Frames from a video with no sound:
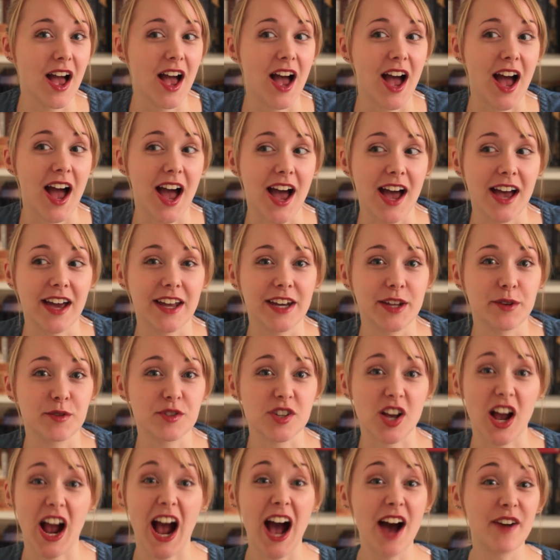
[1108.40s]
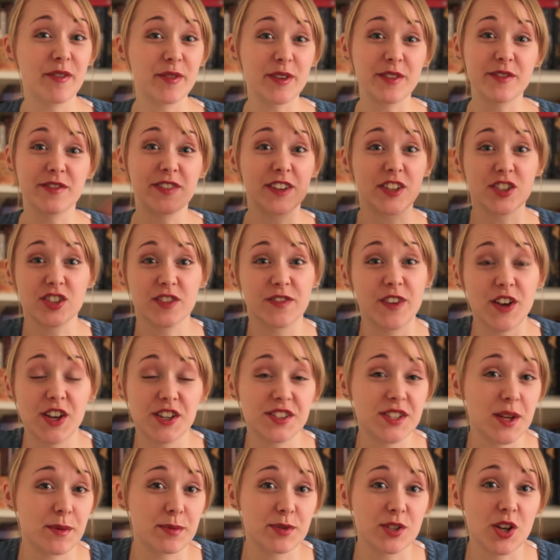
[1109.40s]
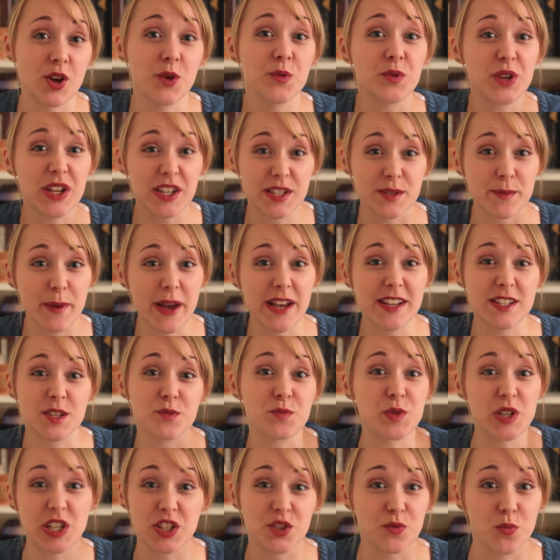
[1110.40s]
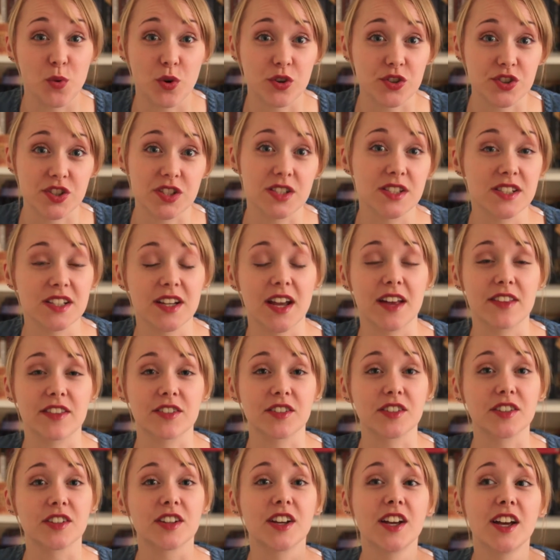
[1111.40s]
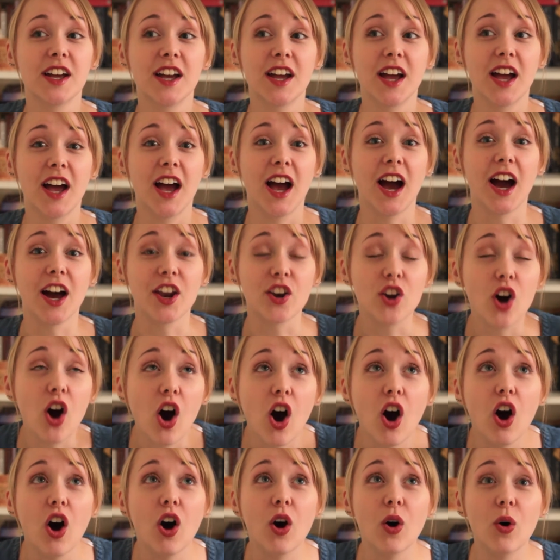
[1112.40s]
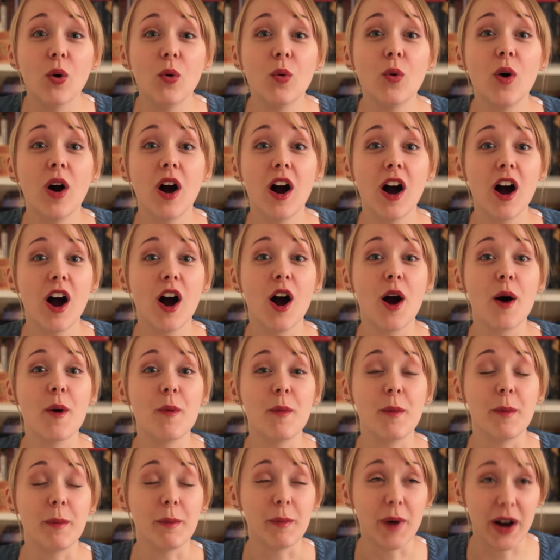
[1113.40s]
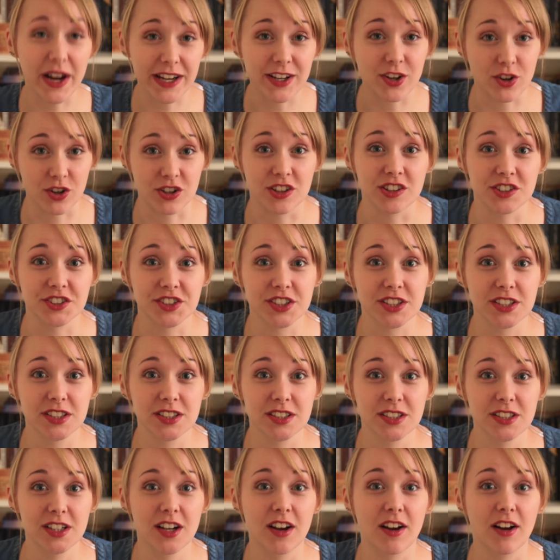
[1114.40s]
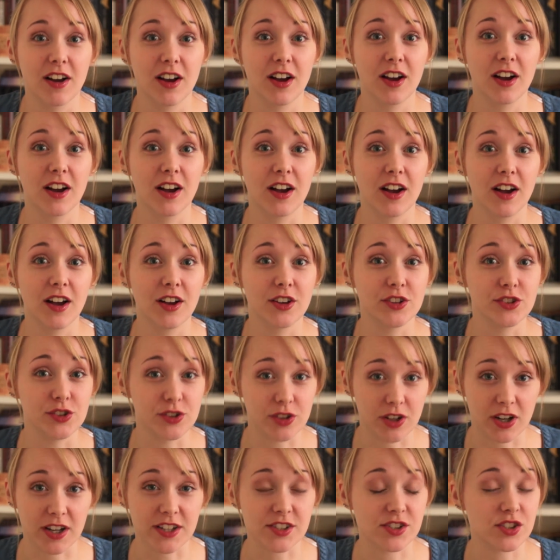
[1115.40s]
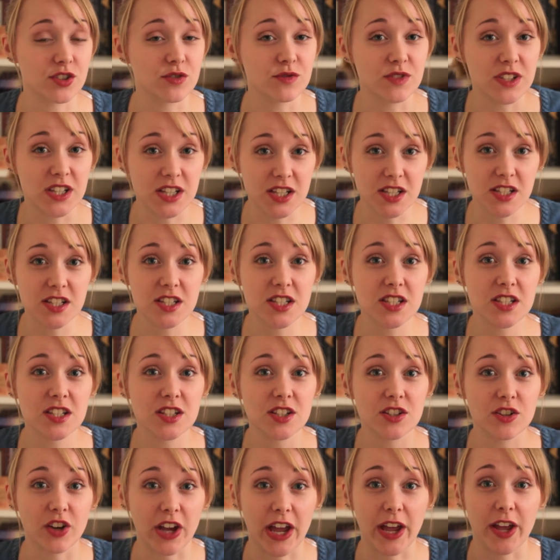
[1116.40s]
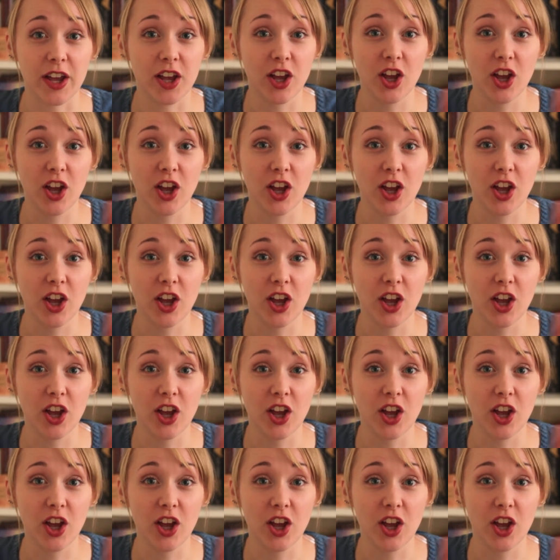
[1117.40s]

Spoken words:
And he was like, I haven't even finished the first episode, it's amazing, we need to watch this together. And oh my God, you guys, okay,